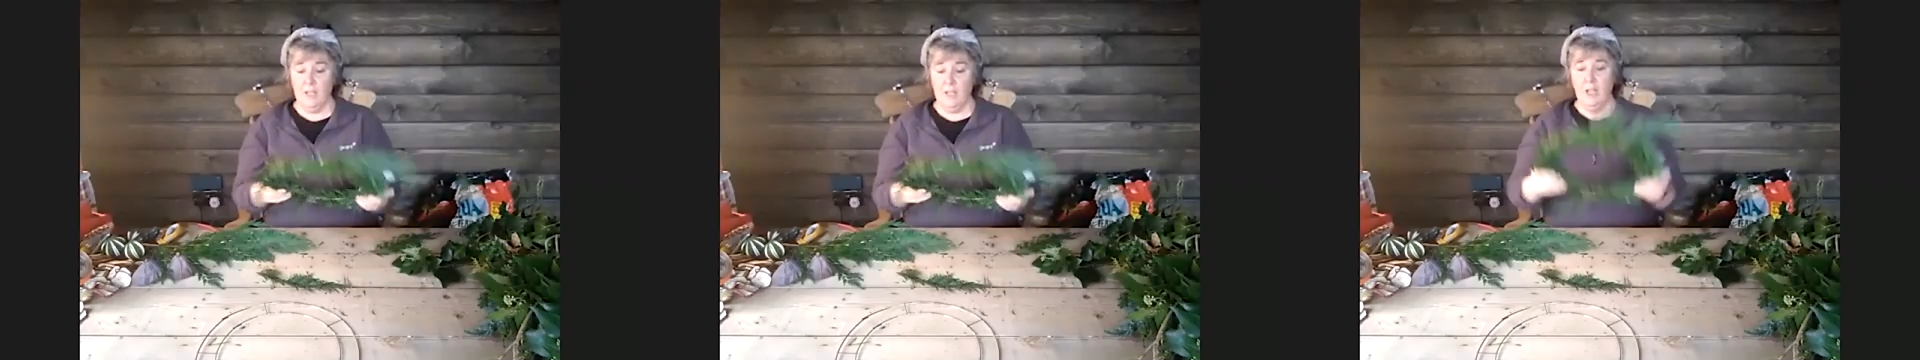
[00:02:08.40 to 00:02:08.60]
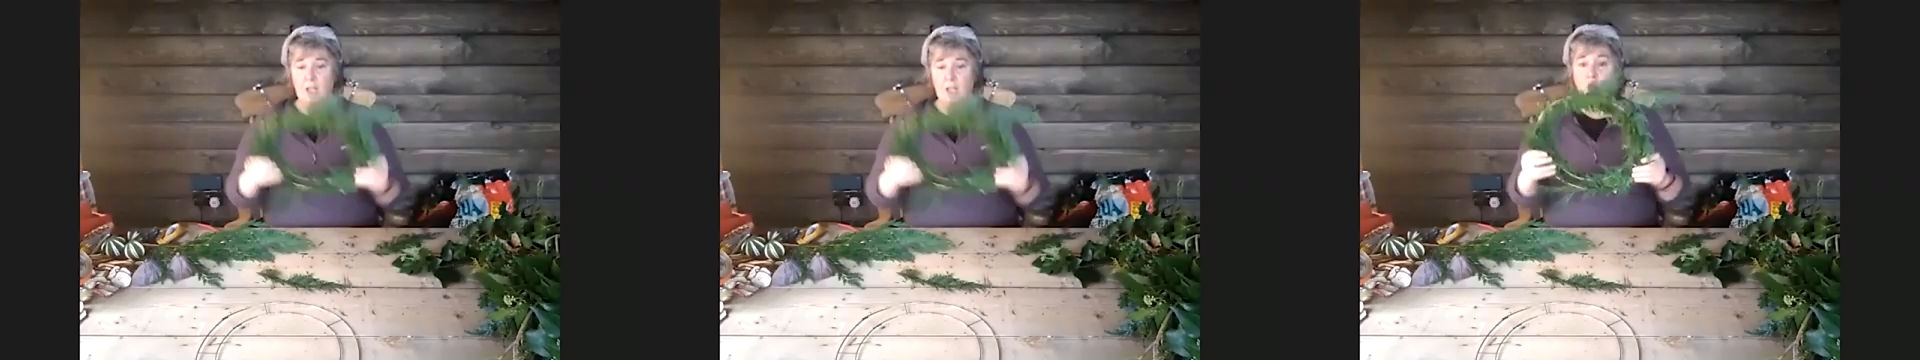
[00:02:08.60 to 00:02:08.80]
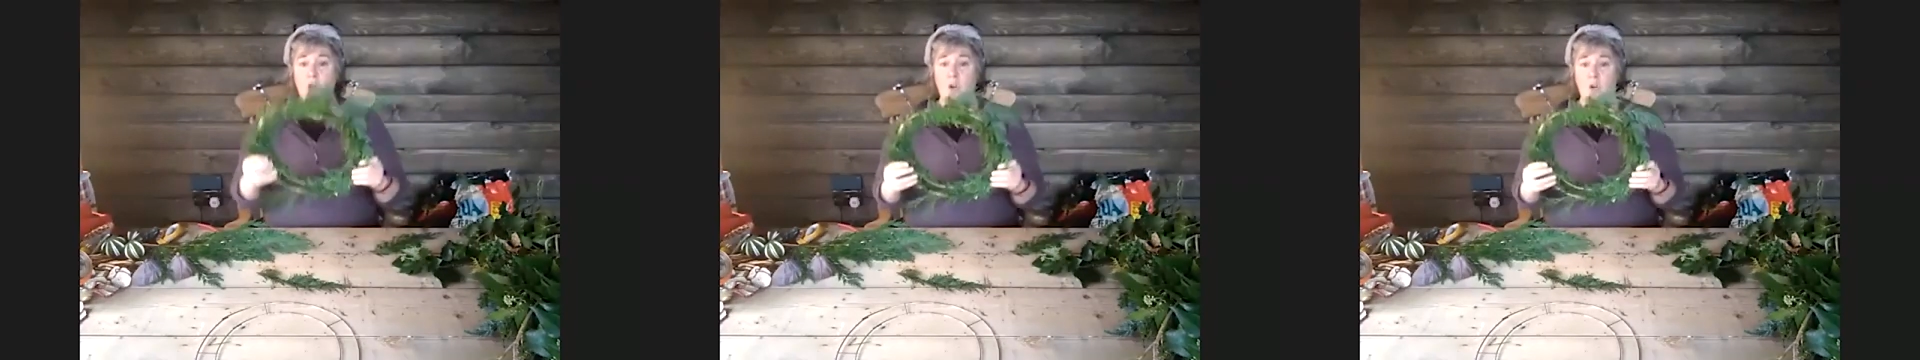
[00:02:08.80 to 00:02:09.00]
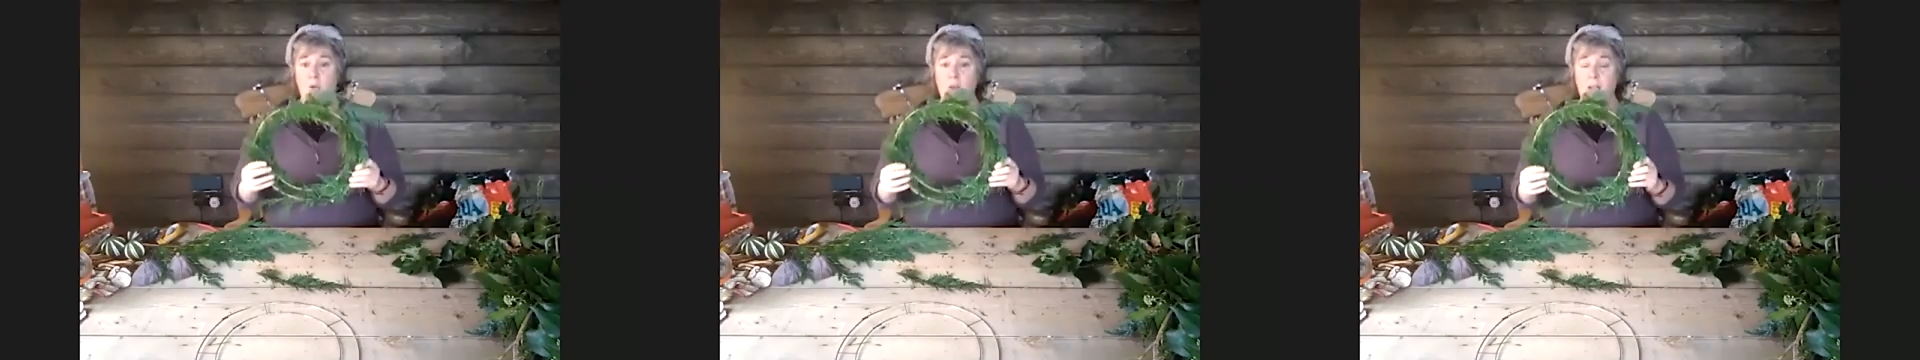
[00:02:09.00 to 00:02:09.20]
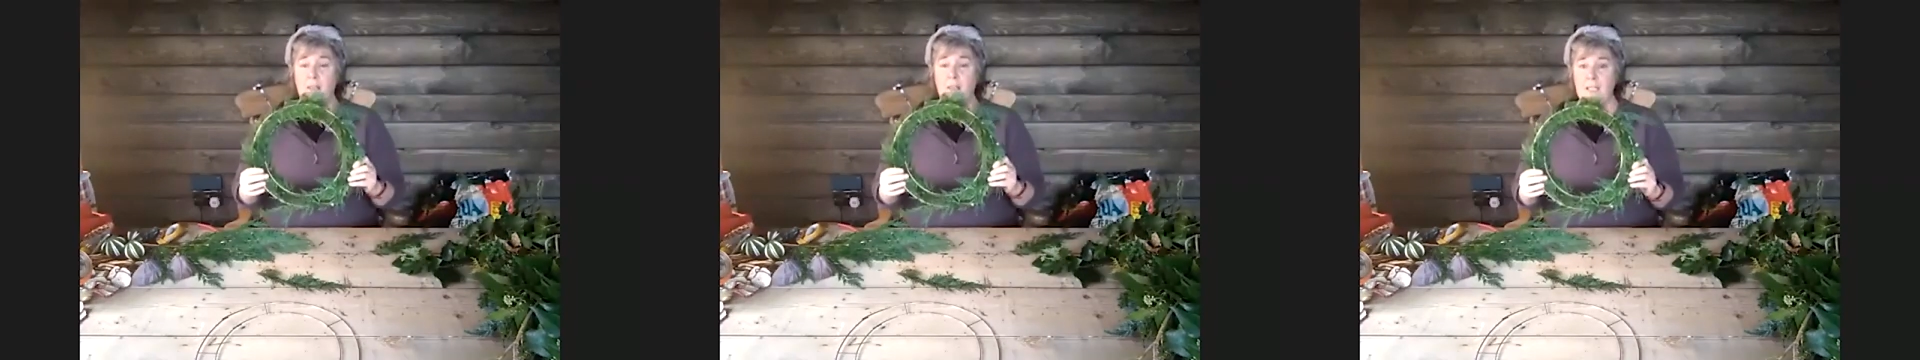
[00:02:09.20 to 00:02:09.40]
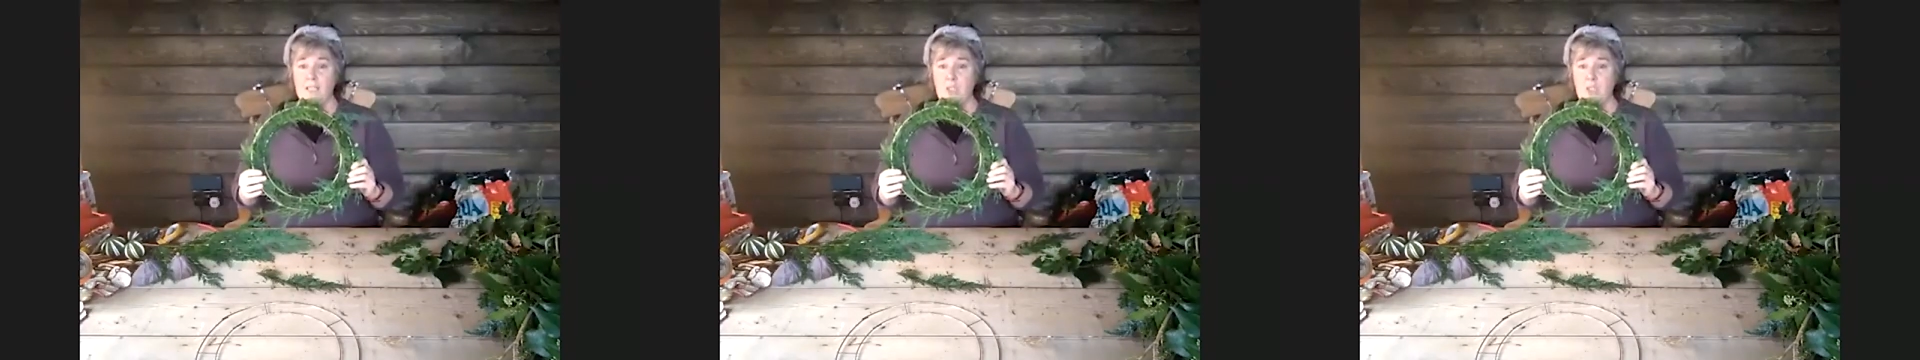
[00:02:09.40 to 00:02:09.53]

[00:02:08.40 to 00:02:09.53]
you know, this